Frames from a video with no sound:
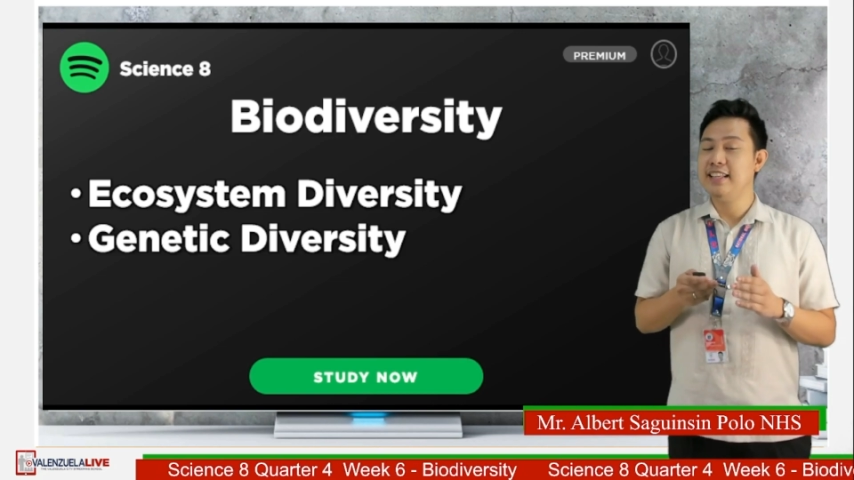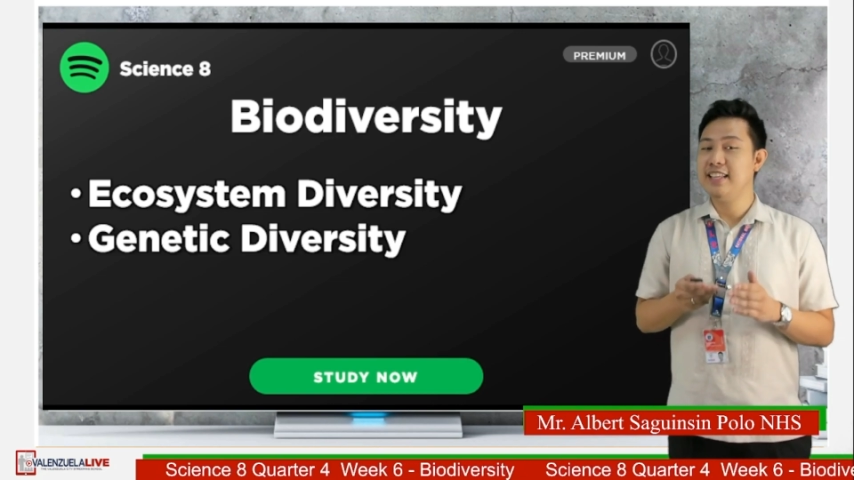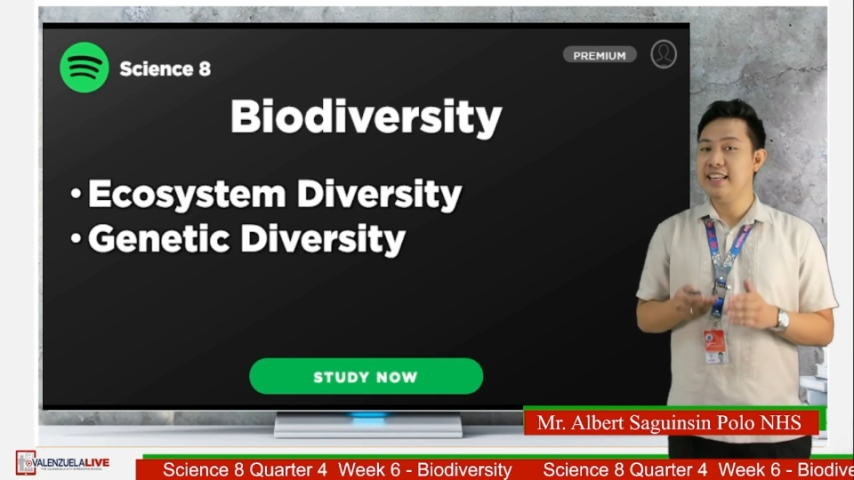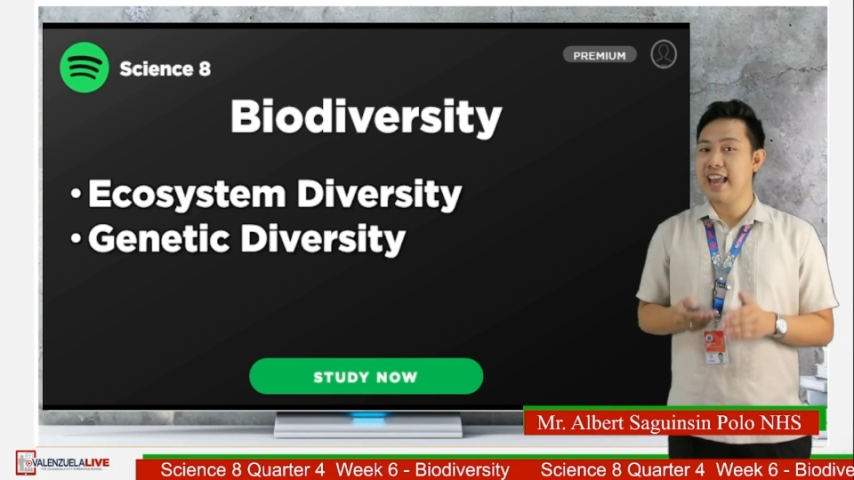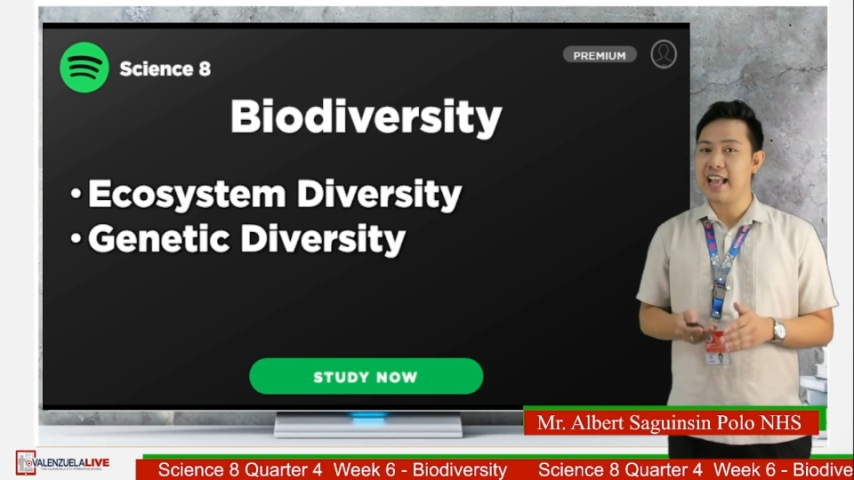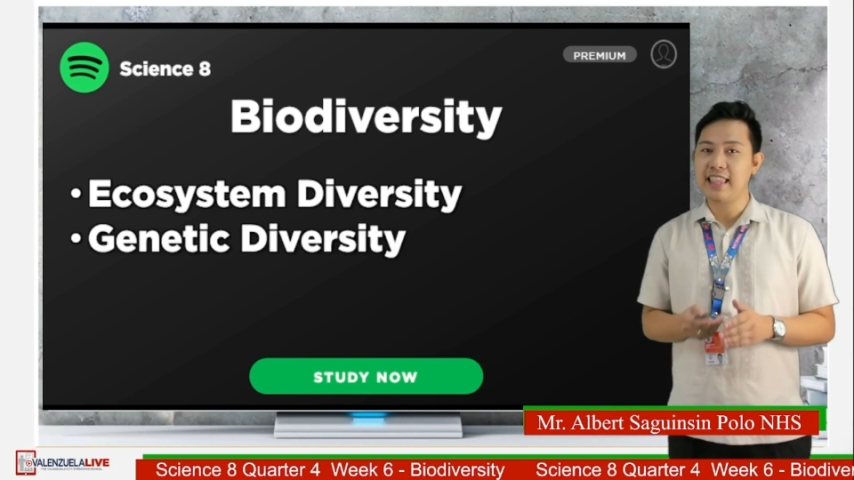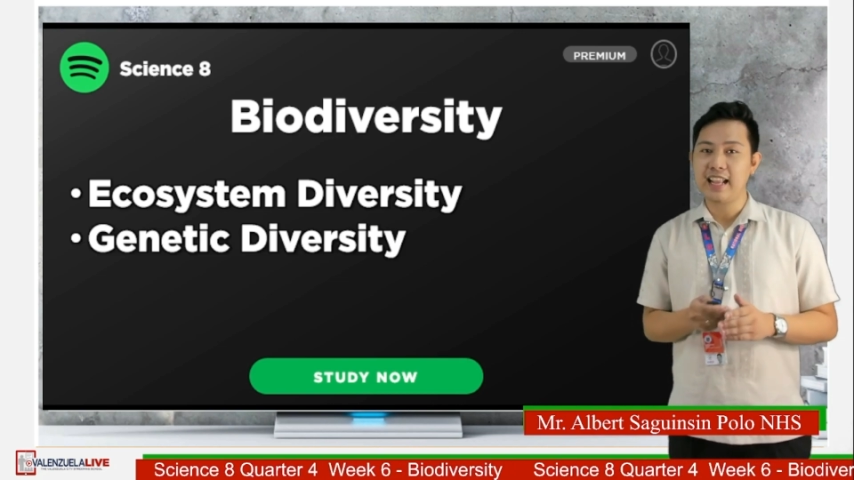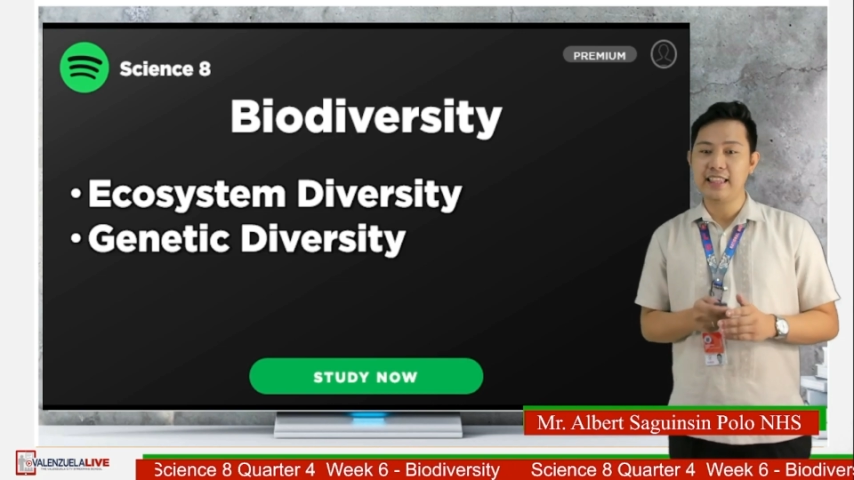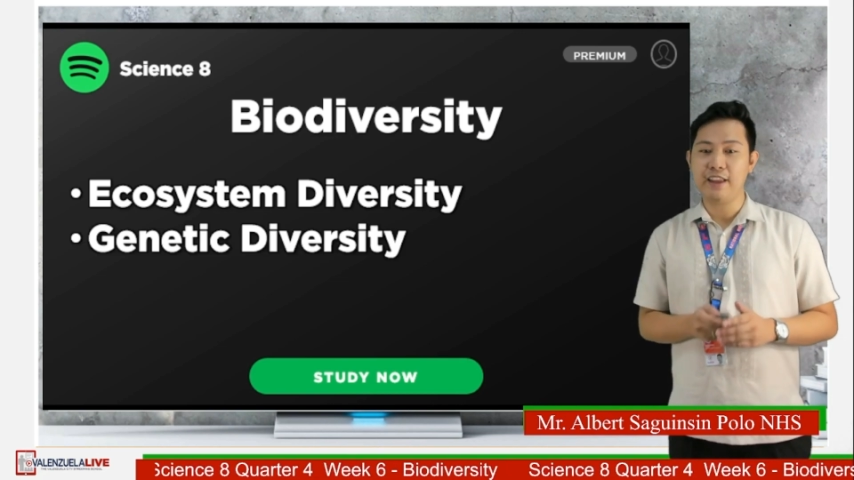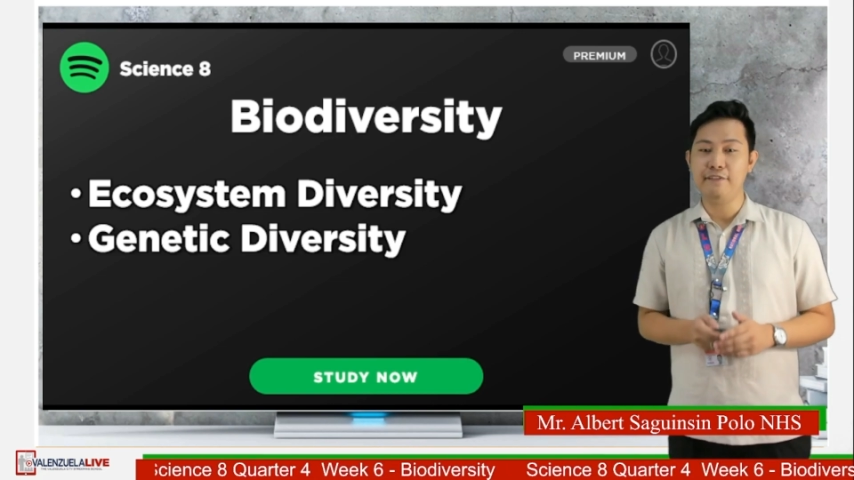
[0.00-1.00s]

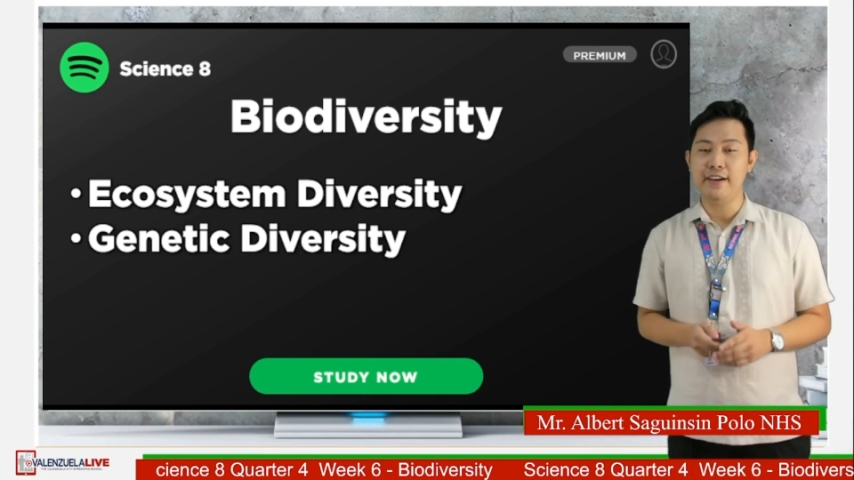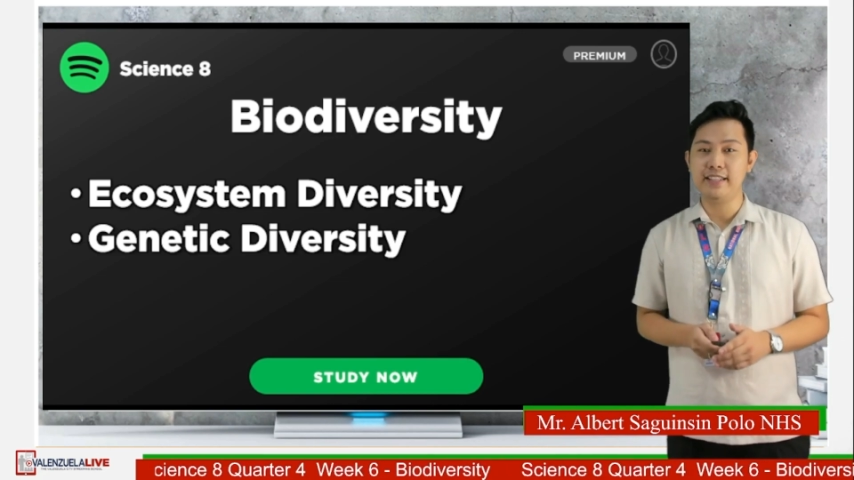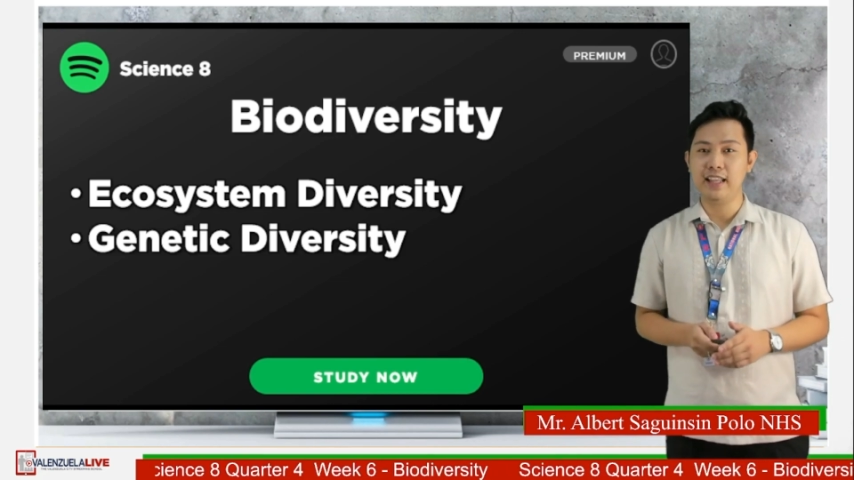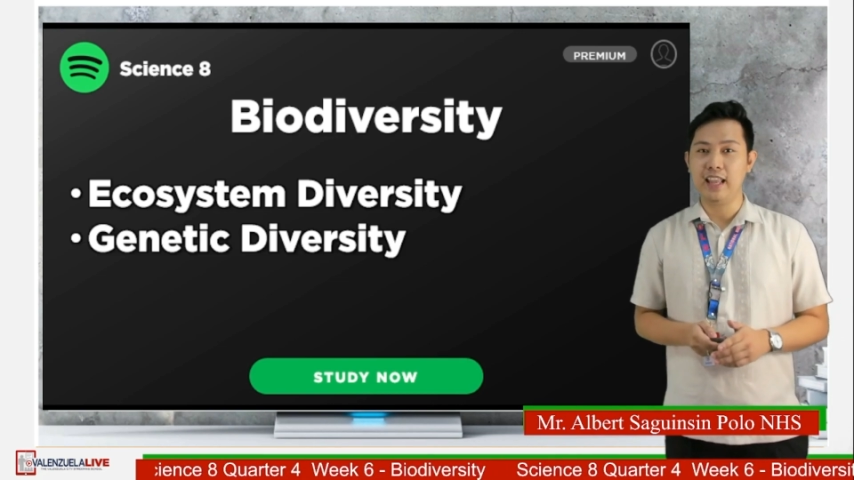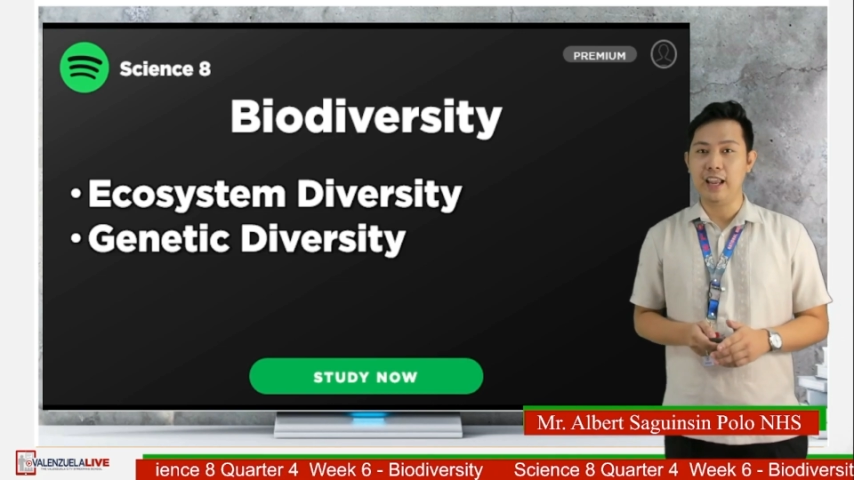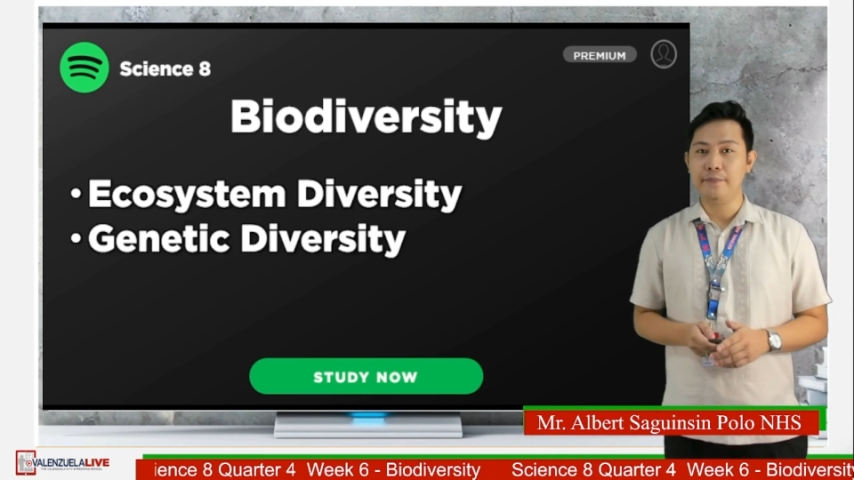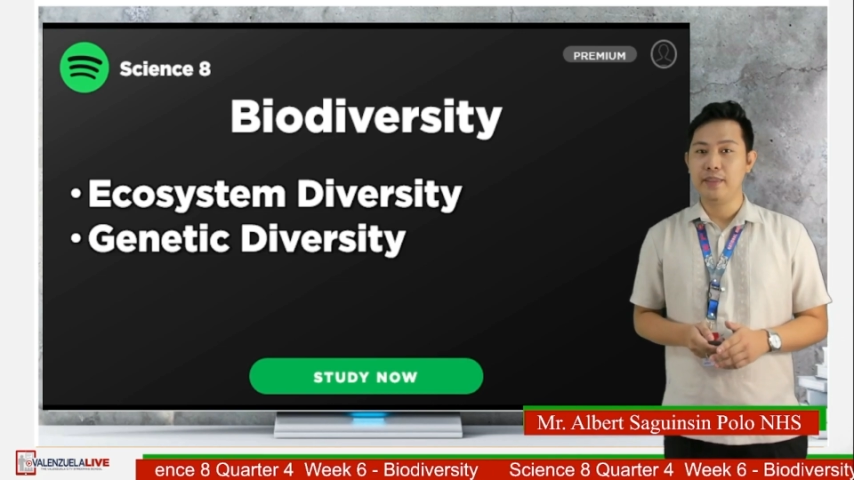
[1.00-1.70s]
genetic diversity,